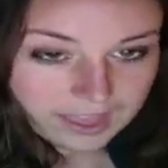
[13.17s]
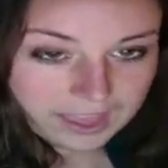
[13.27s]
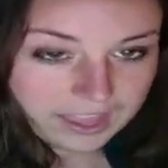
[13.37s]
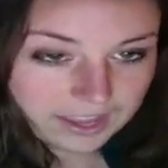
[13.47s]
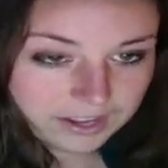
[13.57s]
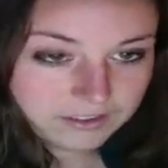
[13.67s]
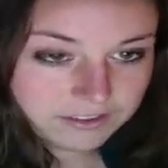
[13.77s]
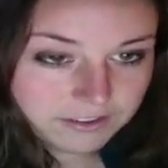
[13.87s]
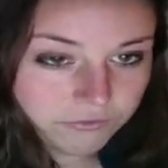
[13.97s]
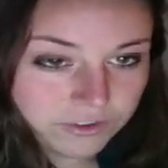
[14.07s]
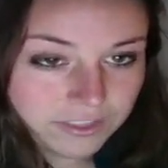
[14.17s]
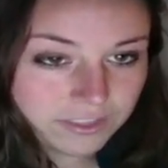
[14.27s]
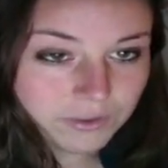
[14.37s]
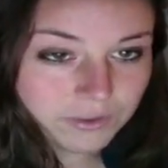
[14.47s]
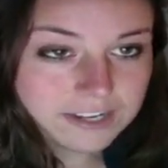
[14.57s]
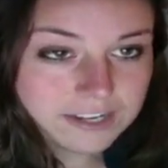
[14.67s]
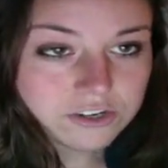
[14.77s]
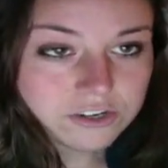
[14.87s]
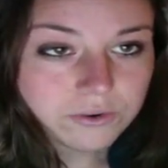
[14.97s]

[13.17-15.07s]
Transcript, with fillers: And the first thing that we need to do,